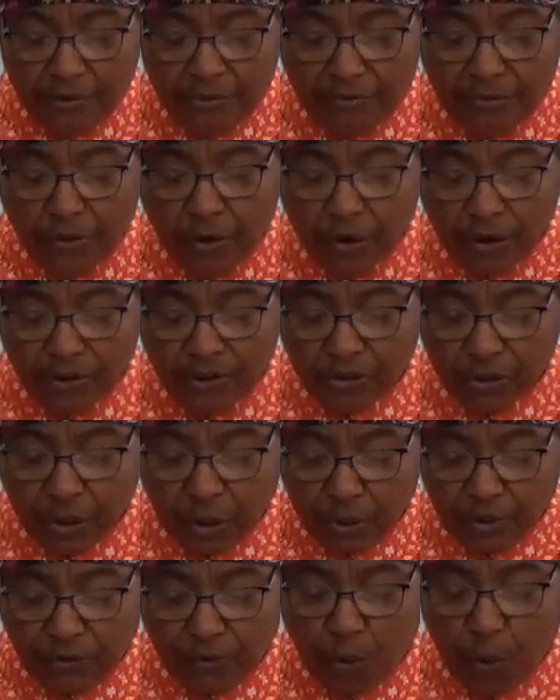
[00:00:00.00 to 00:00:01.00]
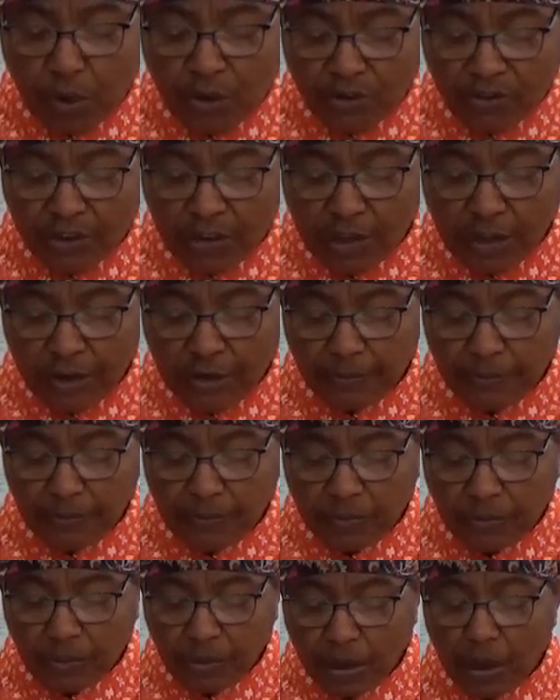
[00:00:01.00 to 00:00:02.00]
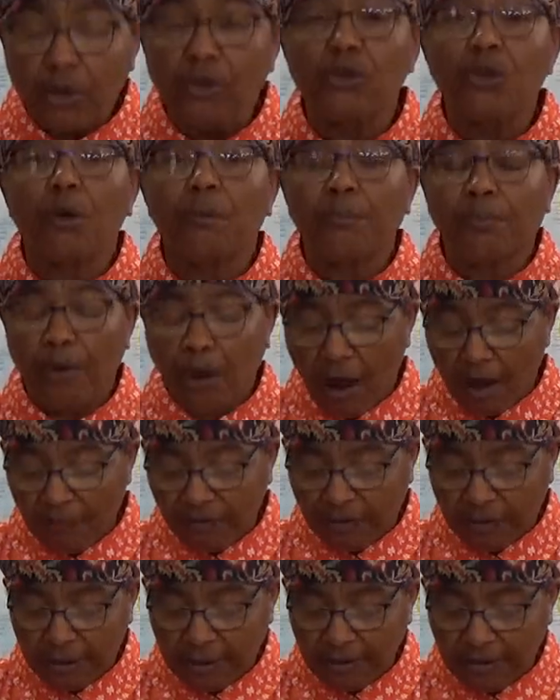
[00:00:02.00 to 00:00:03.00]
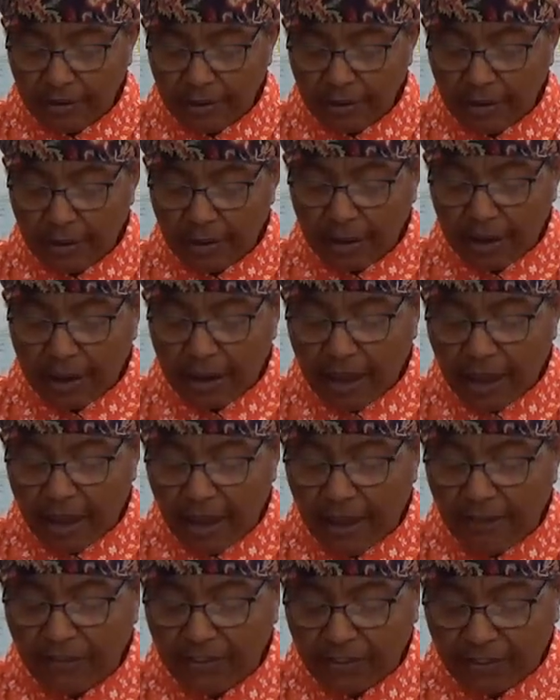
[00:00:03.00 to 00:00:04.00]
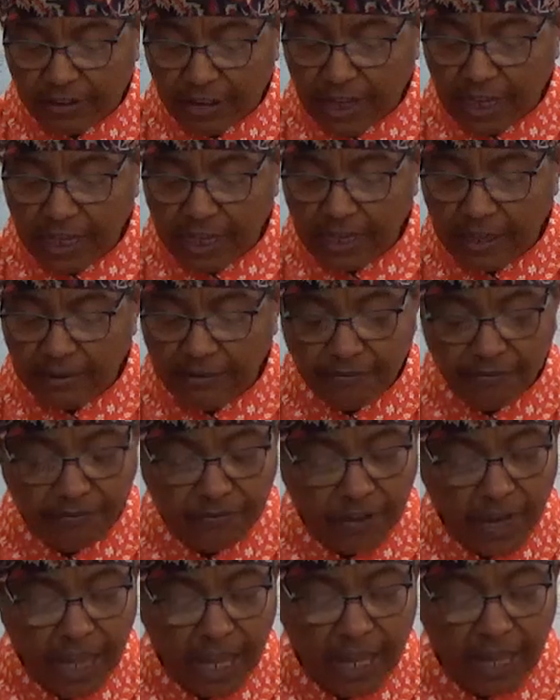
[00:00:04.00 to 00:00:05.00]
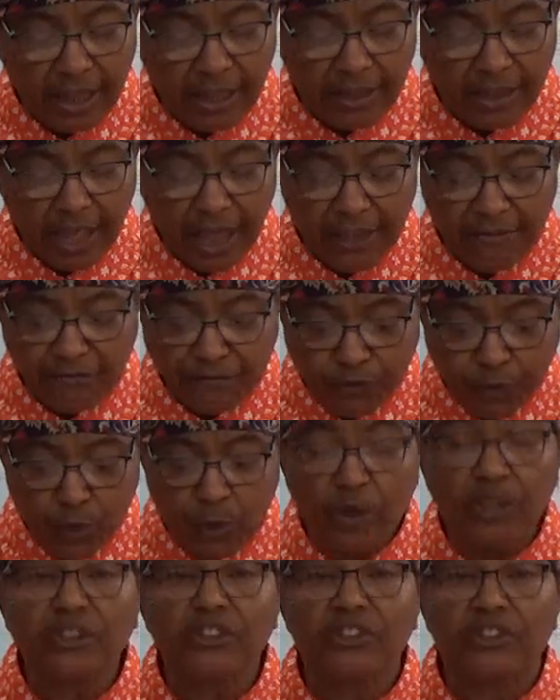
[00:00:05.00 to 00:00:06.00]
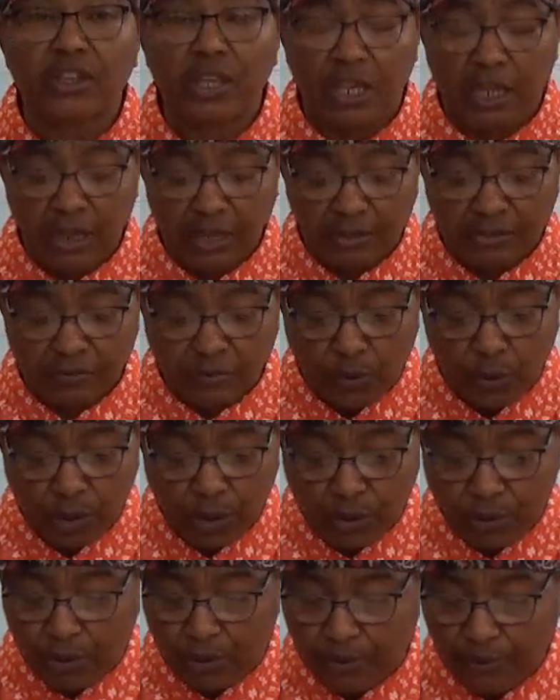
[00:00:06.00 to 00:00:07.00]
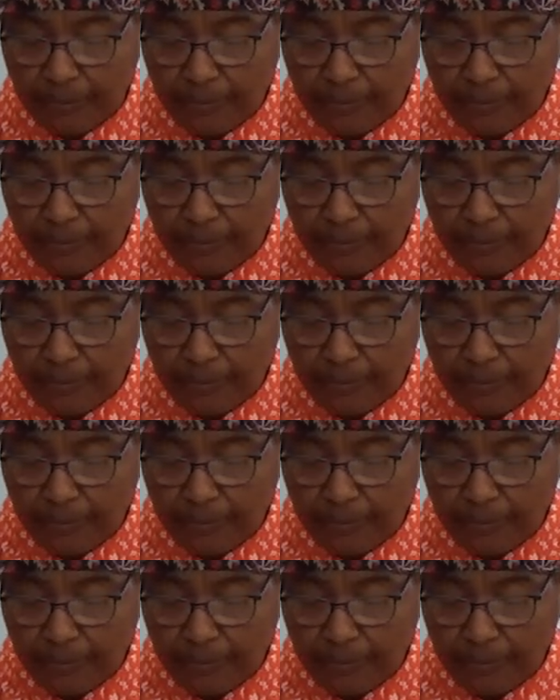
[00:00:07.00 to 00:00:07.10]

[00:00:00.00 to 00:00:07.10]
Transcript: Verse 14, your prophets have seen vain and foolish things for you.